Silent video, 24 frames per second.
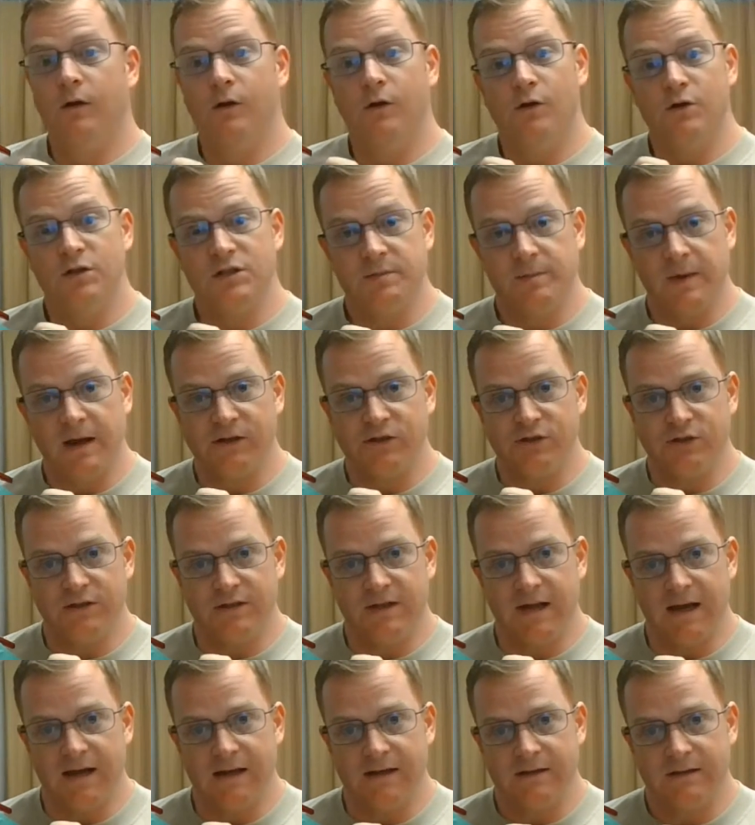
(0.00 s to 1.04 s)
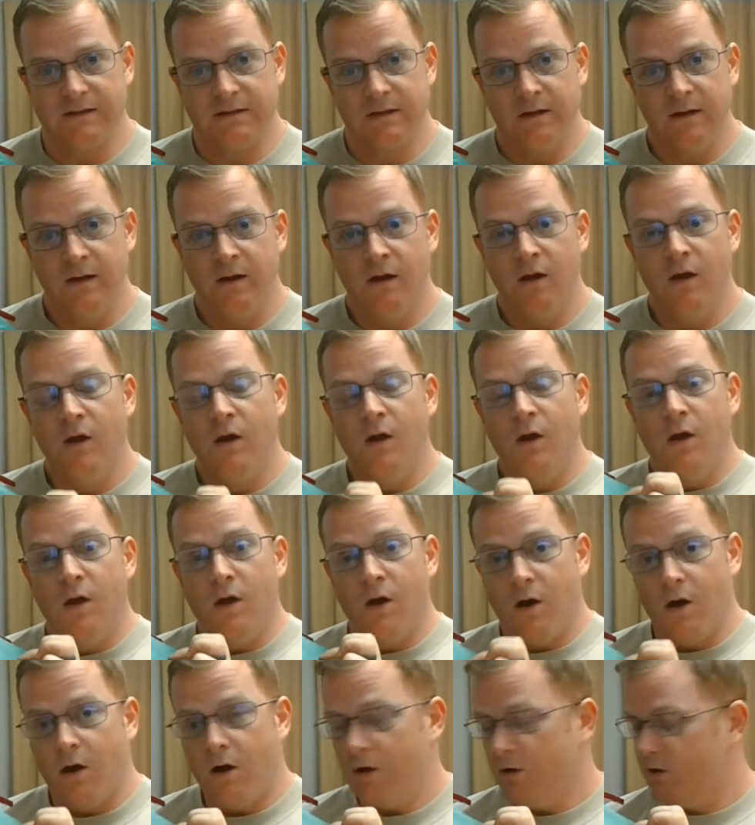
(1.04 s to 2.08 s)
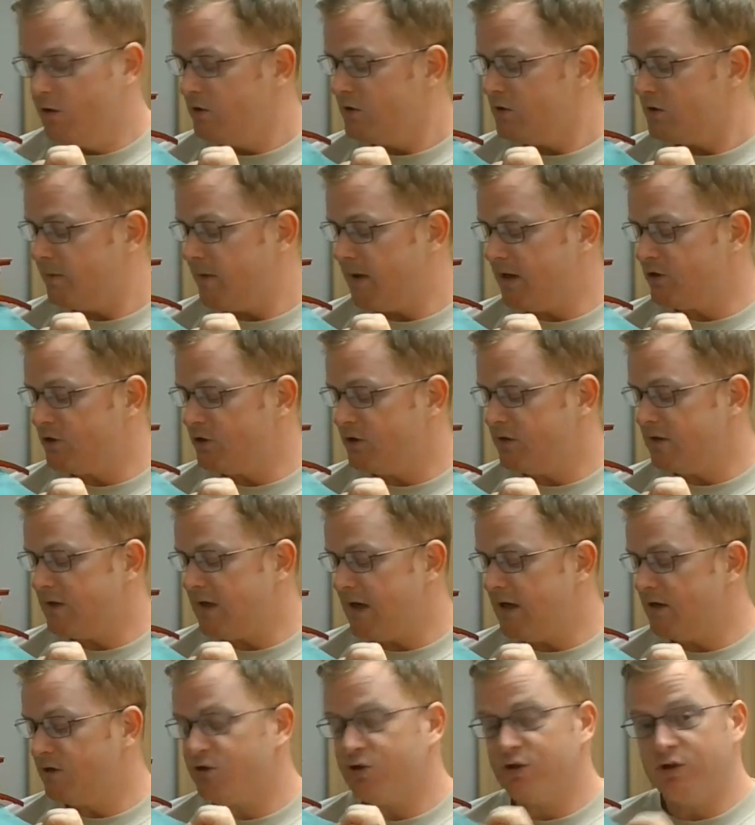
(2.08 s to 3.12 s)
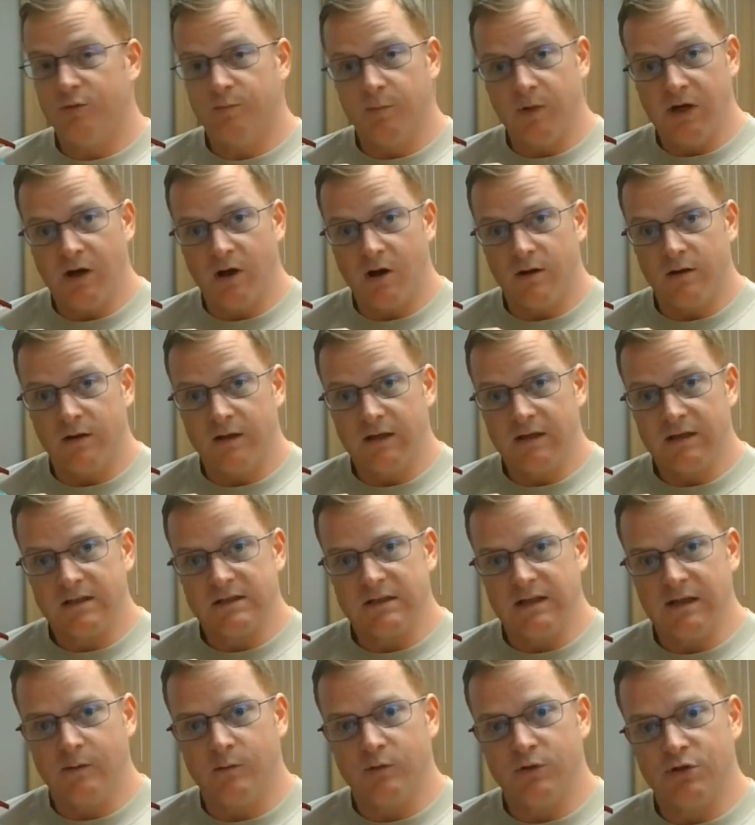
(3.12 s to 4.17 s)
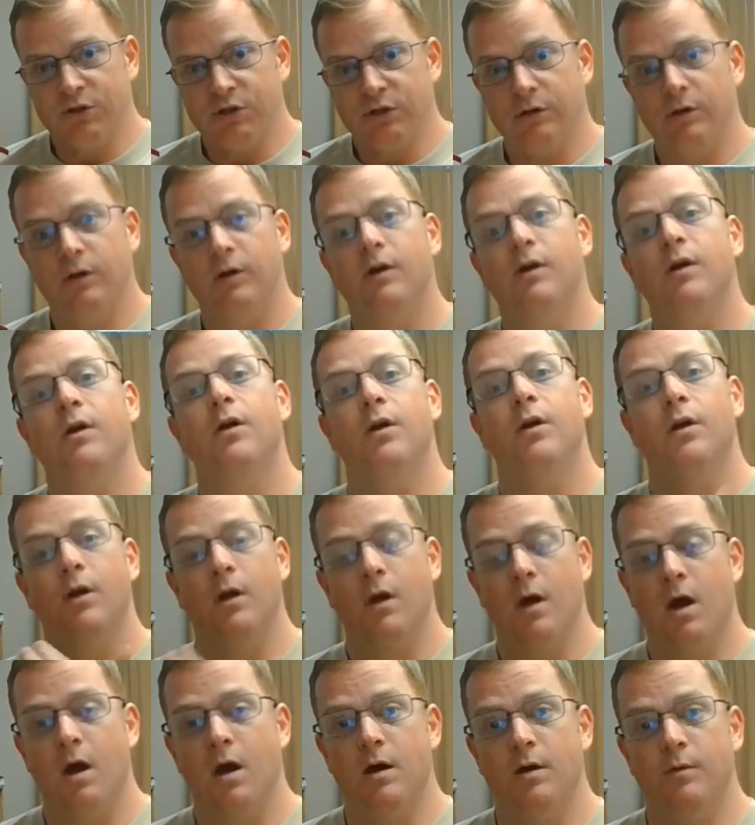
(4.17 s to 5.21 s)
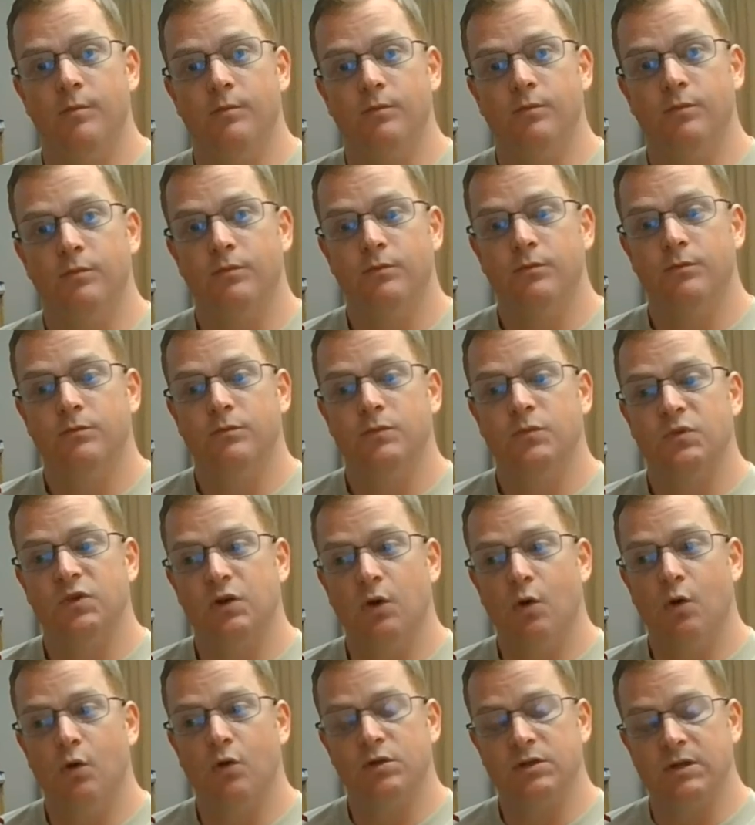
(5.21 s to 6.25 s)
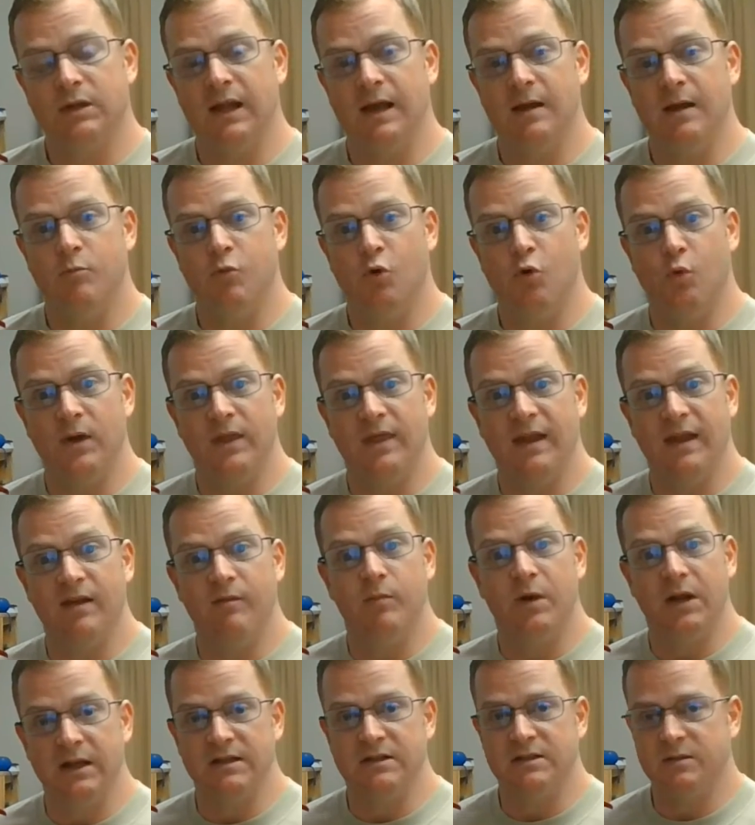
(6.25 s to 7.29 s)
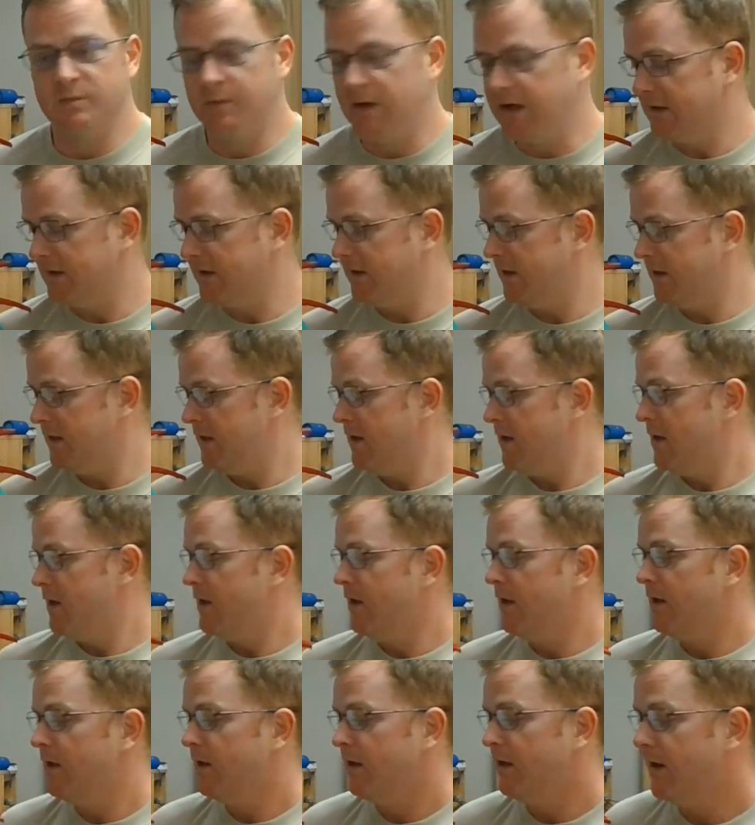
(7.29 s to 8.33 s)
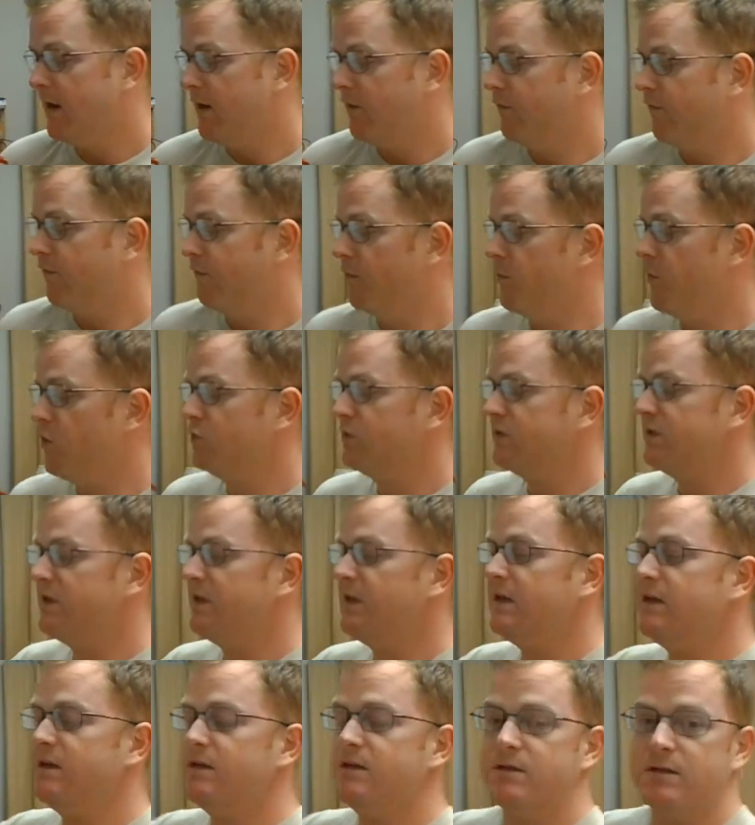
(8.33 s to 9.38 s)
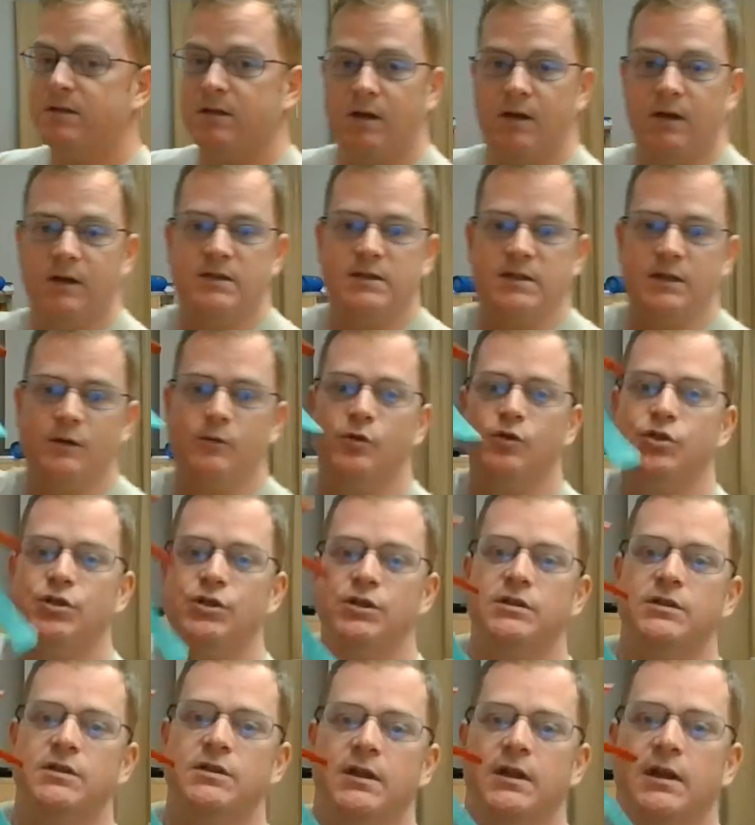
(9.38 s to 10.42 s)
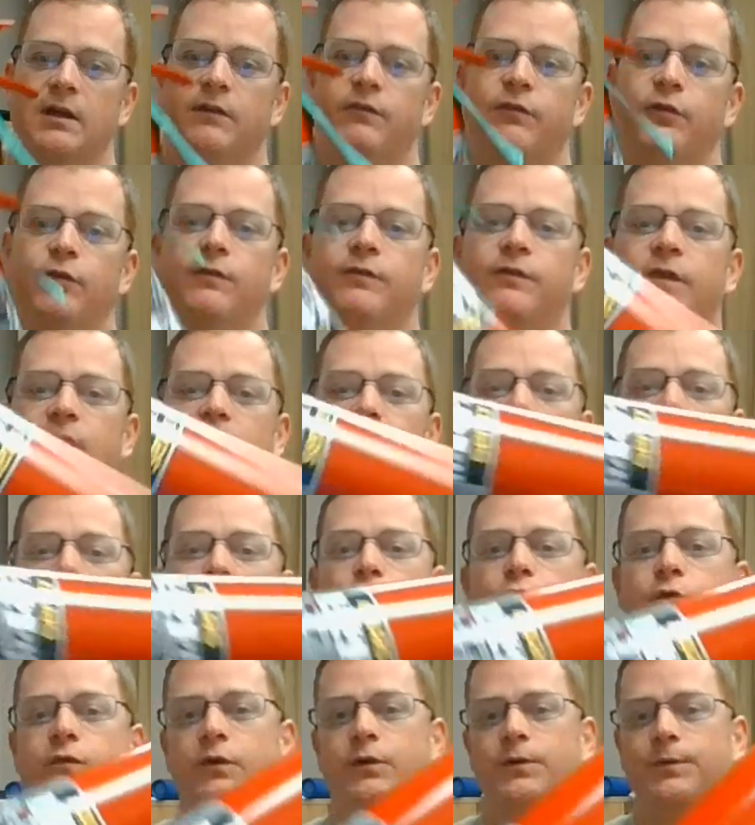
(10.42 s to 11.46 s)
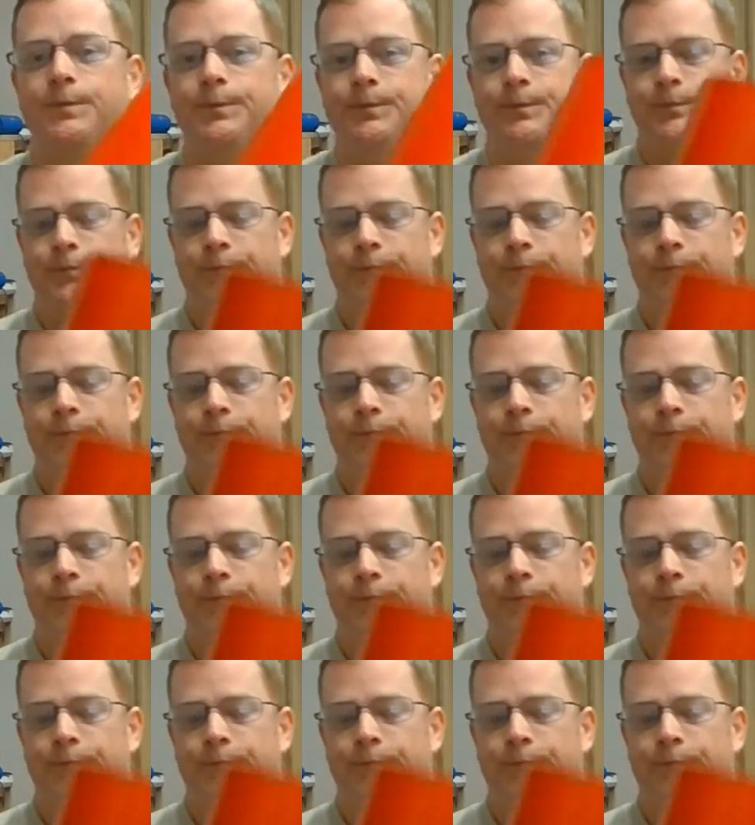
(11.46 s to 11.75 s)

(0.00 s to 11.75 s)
your inspection tags. All your inspection tags should be on the extinguisher to label when they've been inspected. Now, for most of these extinguishers, if you flip it over,